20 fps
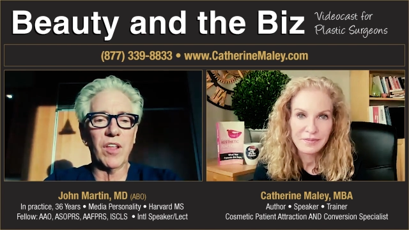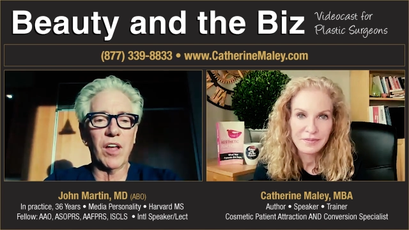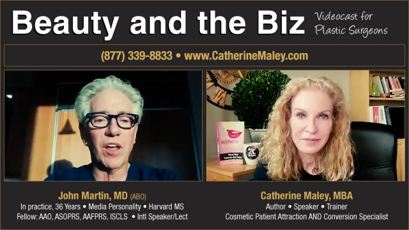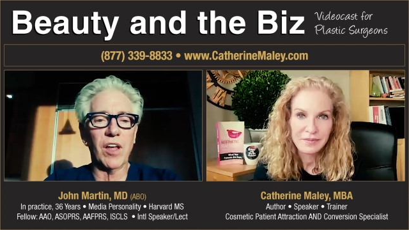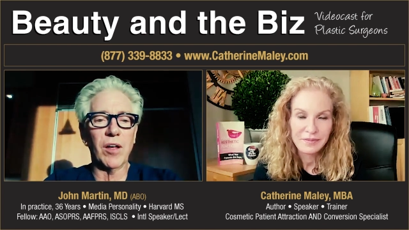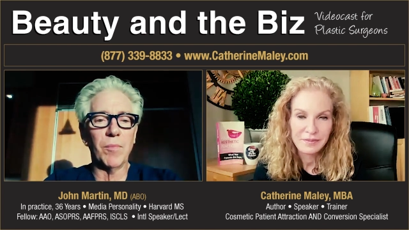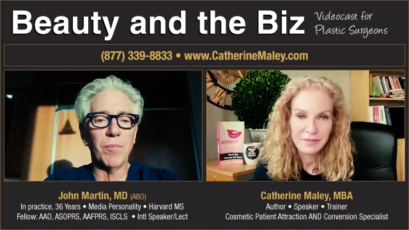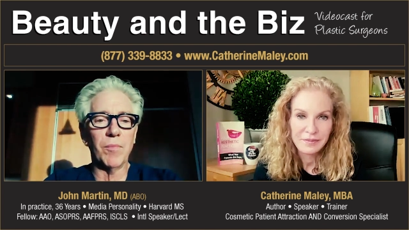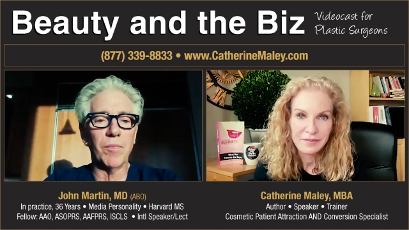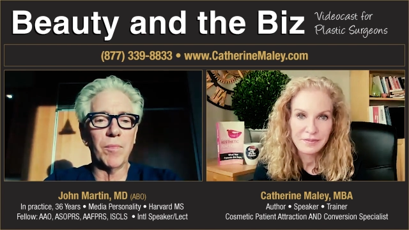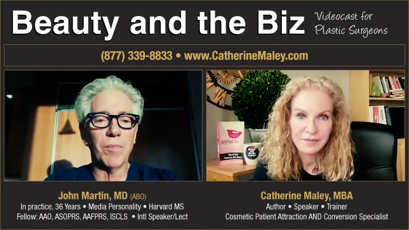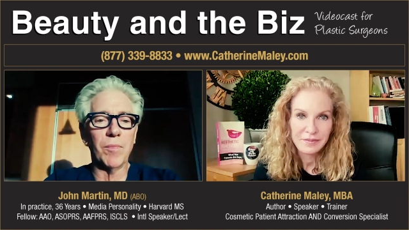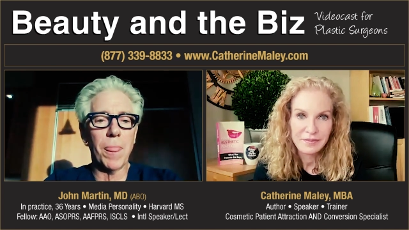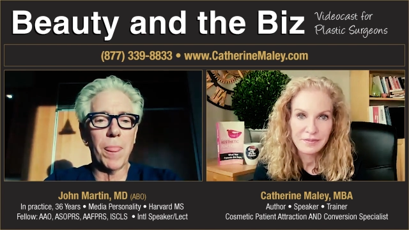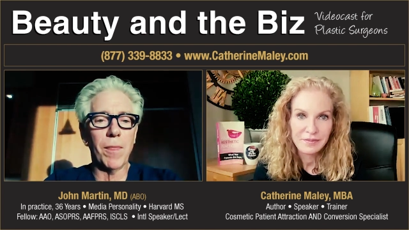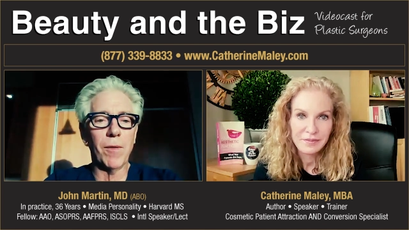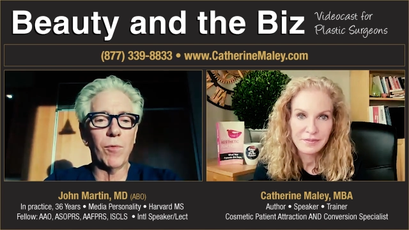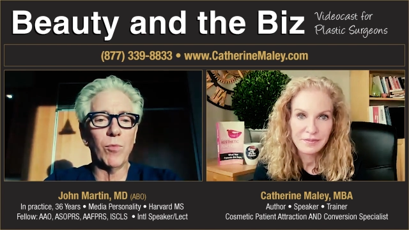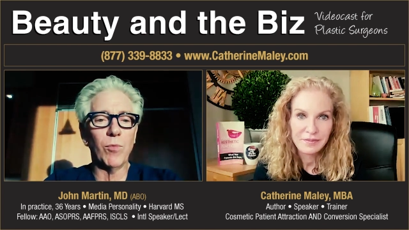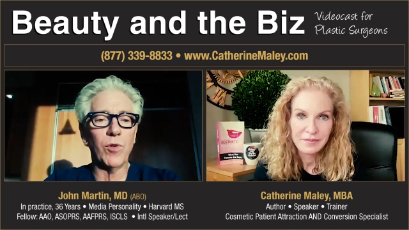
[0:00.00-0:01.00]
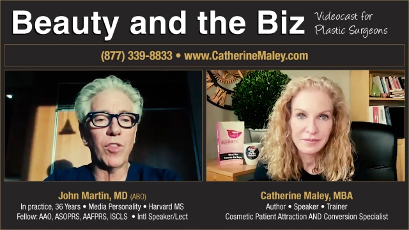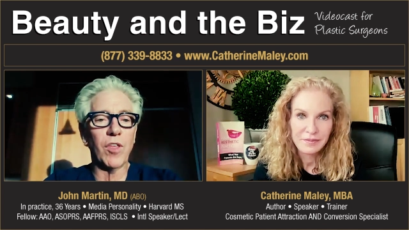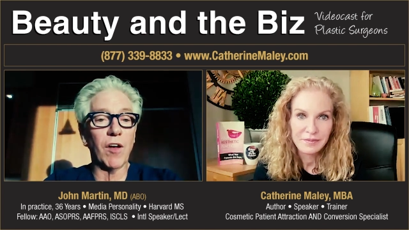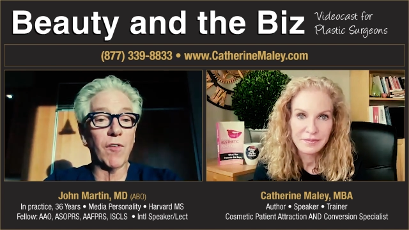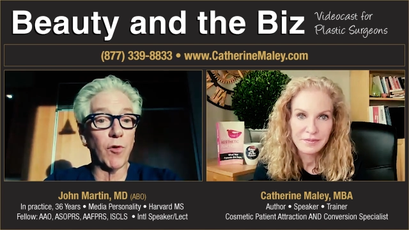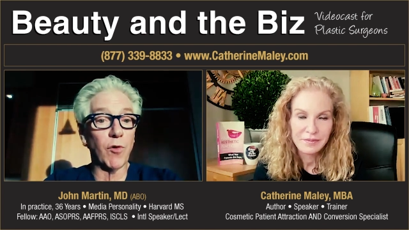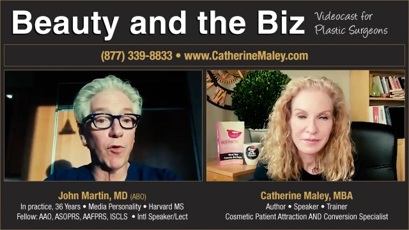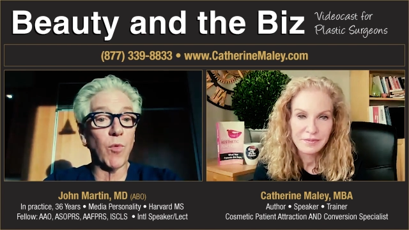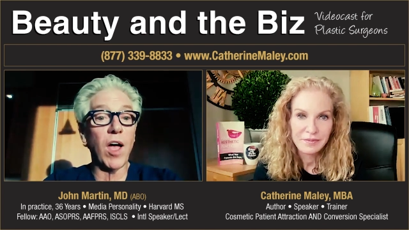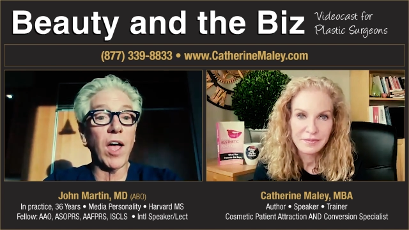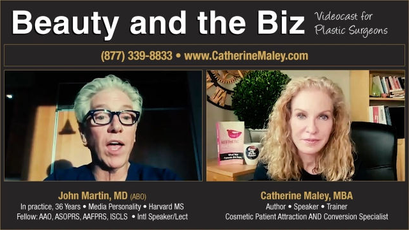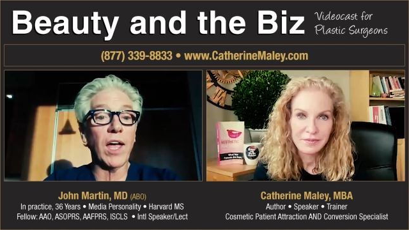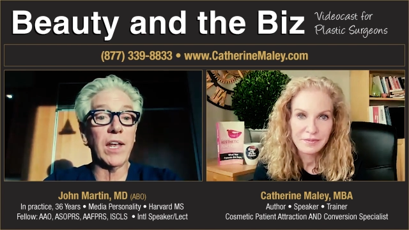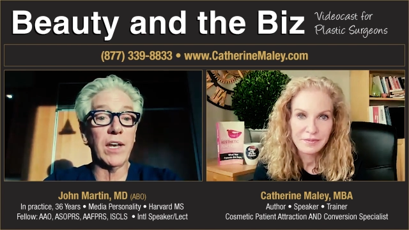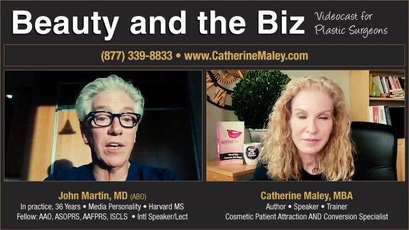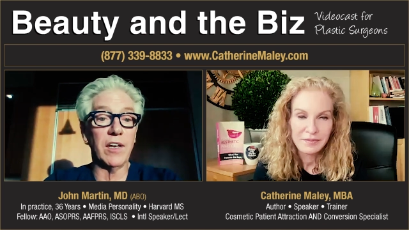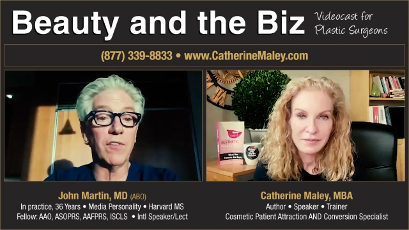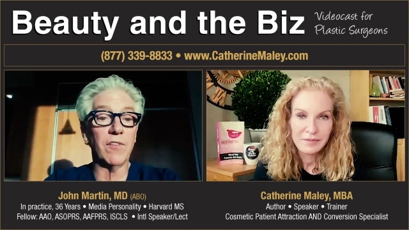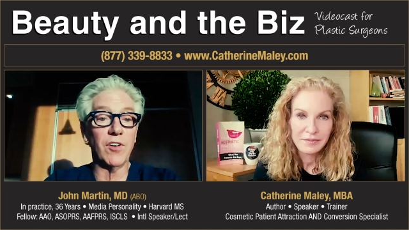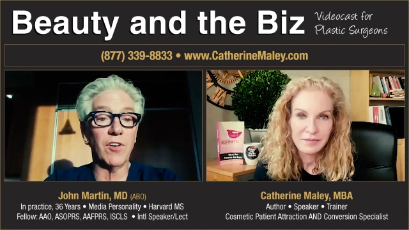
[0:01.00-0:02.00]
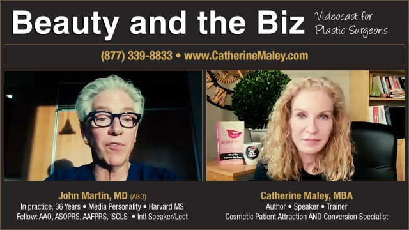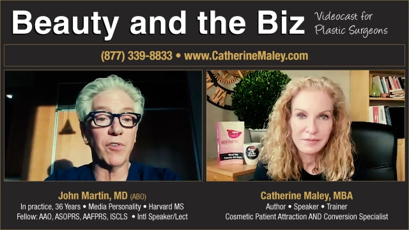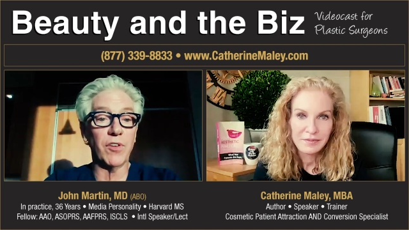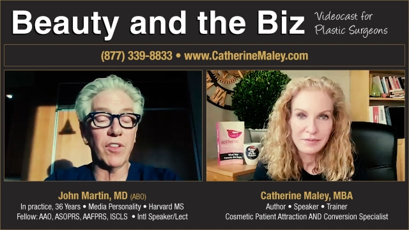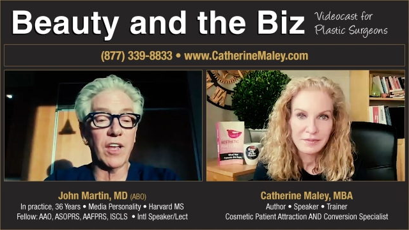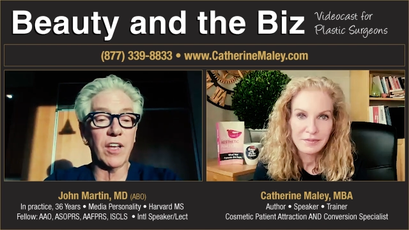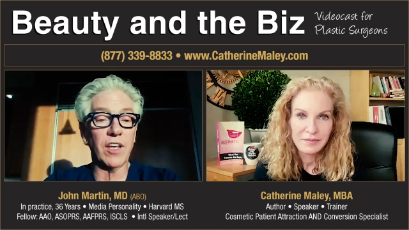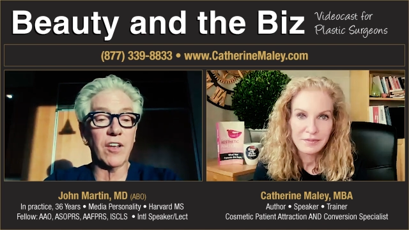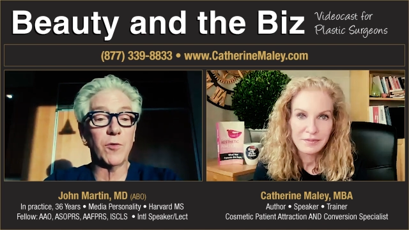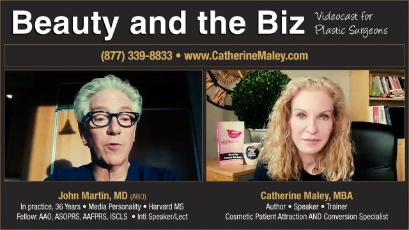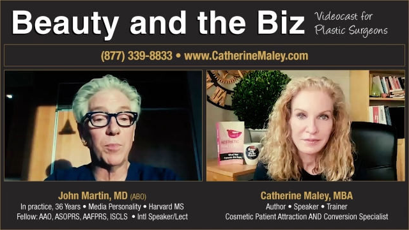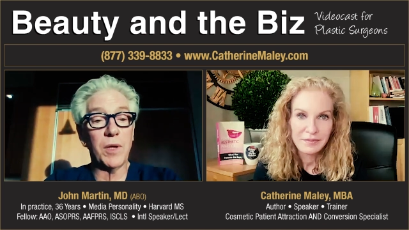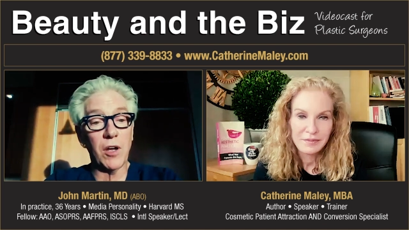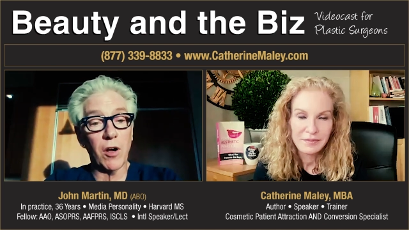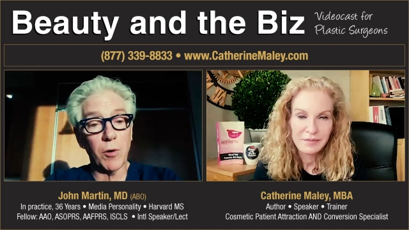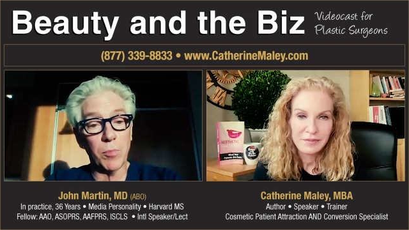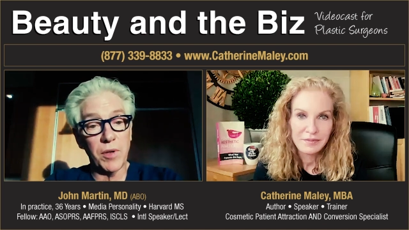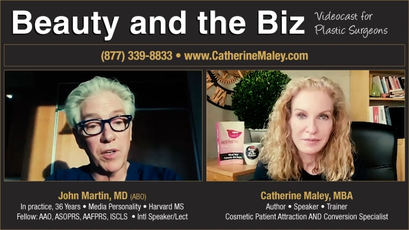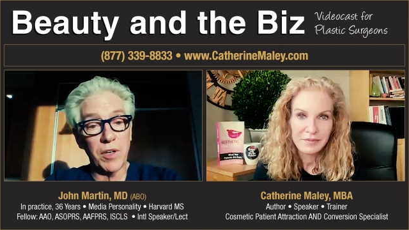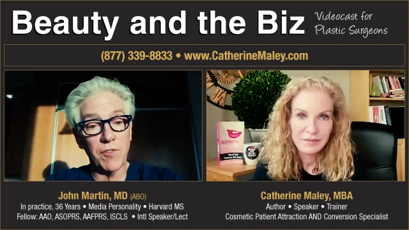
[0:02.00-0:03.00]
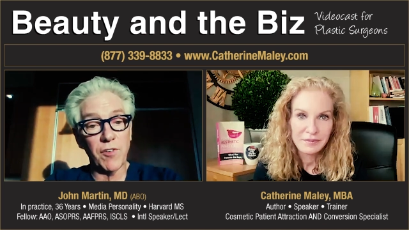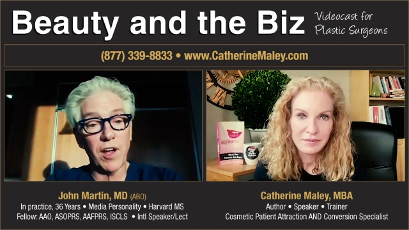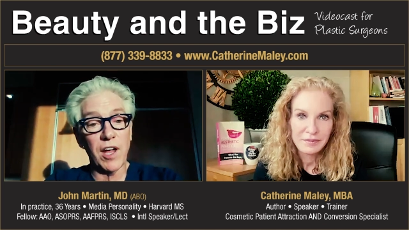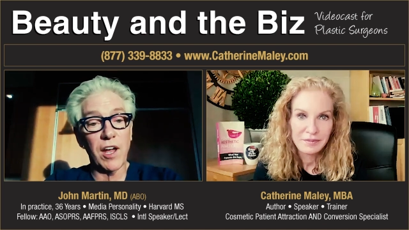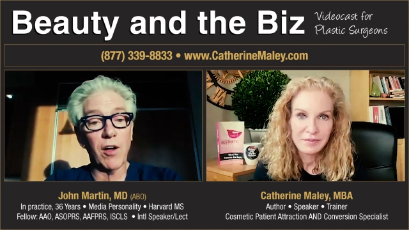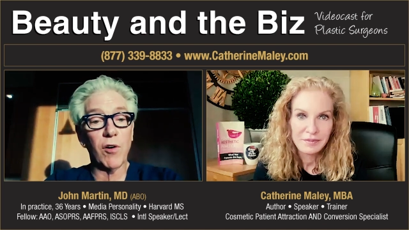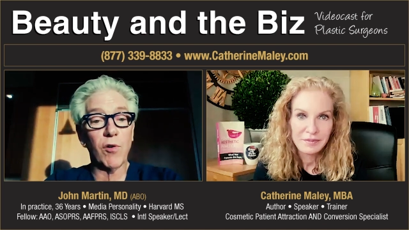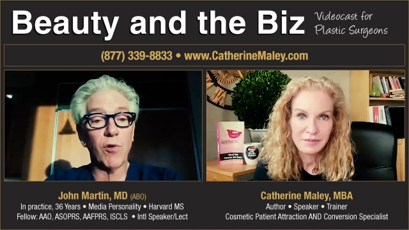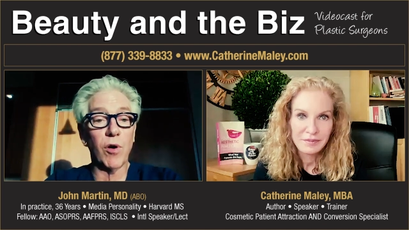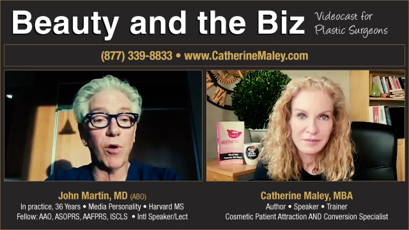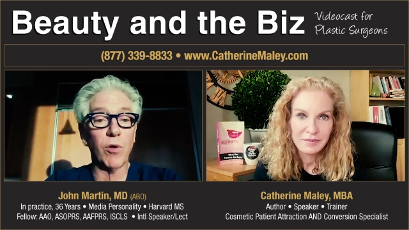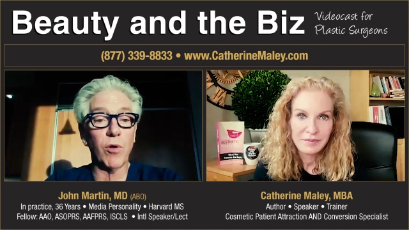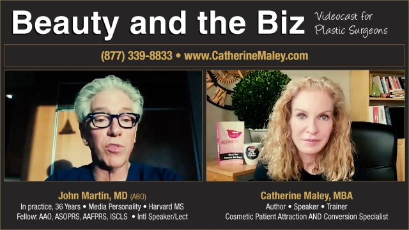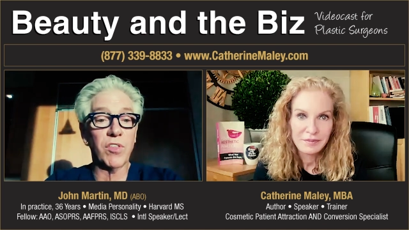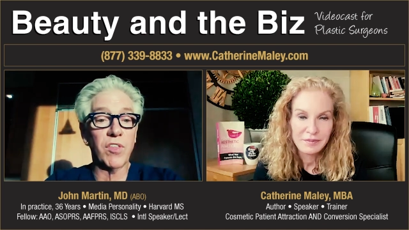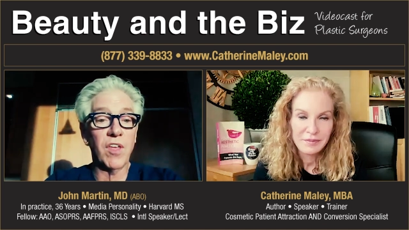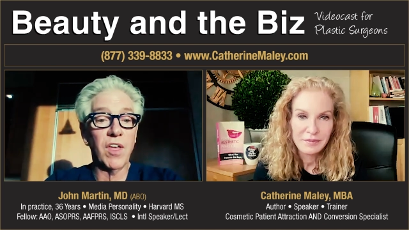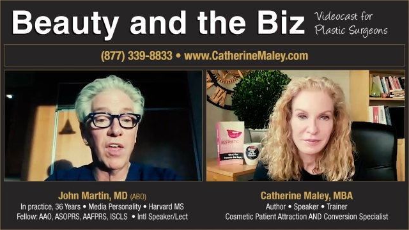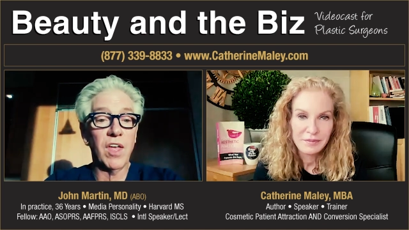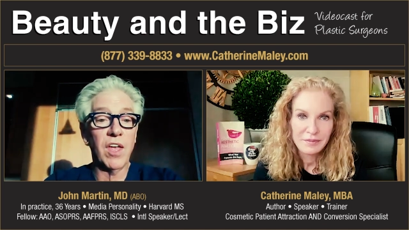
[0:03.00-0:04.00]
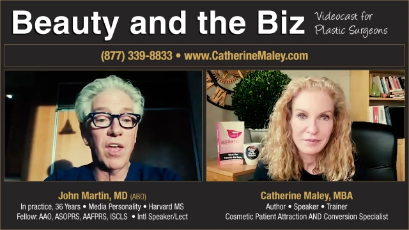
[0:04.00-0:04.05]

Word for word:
Speaker 1: a variety of different things, PRP for hair growth.